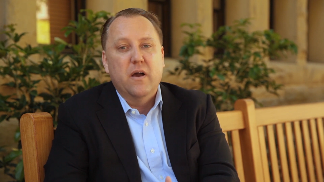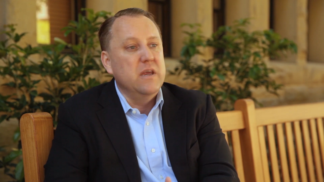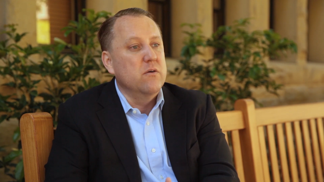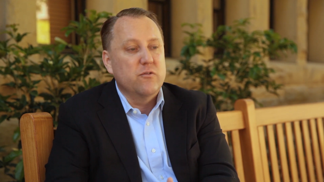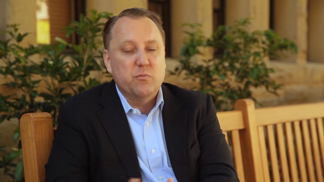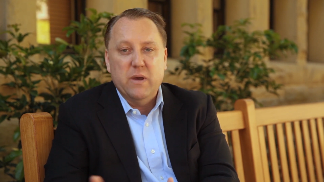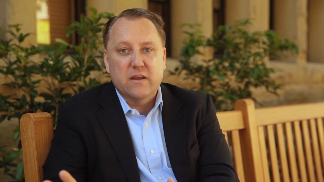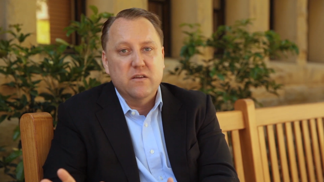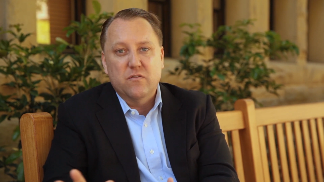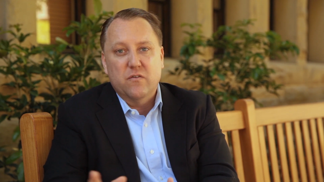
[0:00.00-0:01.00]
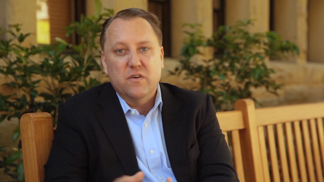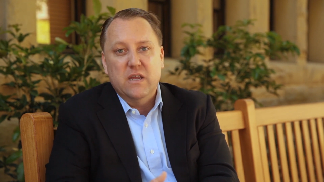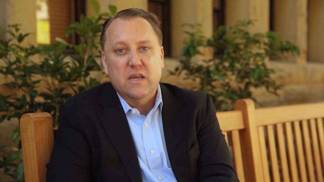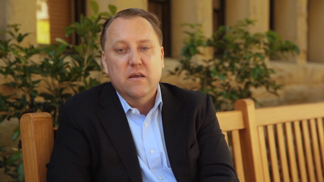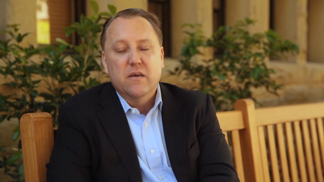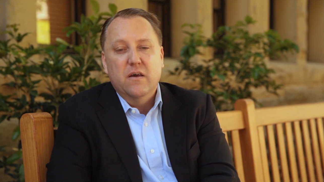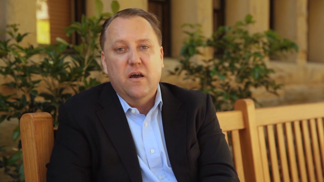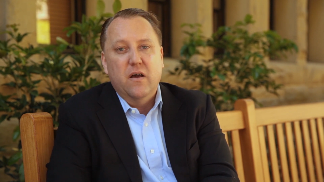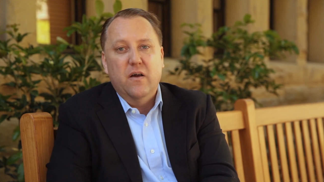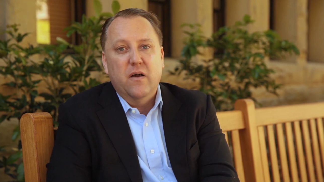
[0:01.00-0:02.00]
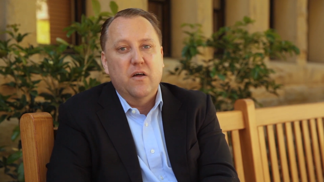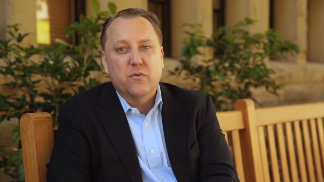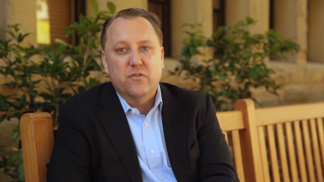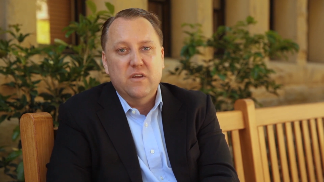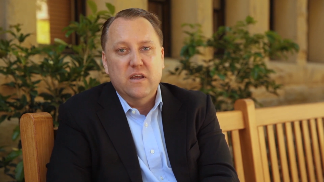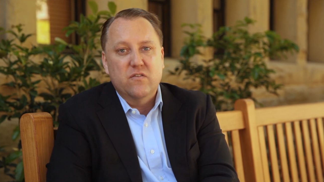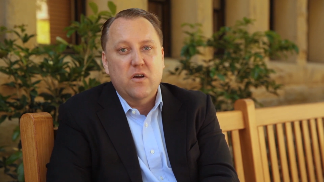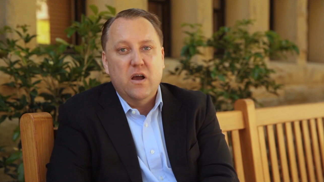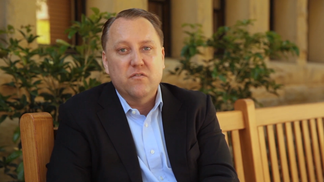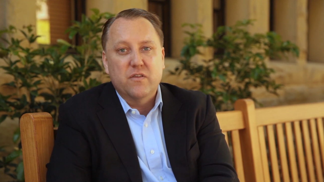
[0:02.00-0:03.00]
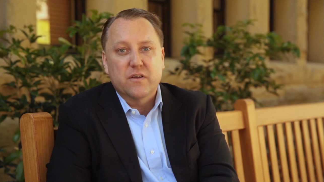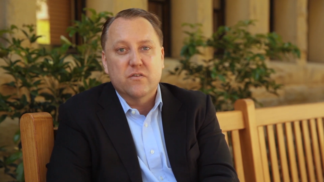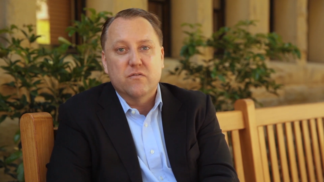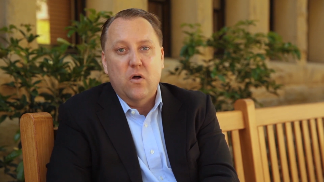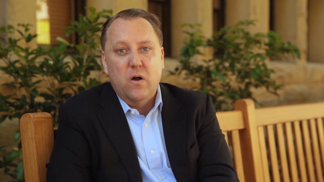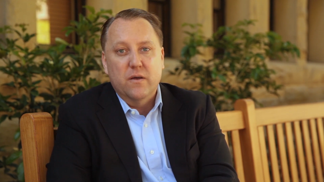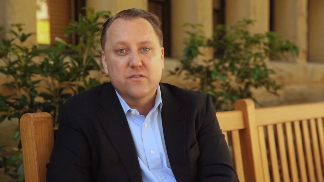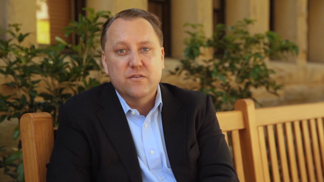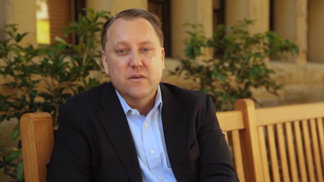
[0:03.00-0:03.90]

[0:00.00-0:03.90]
irrespective of any other states' conflicts of laws.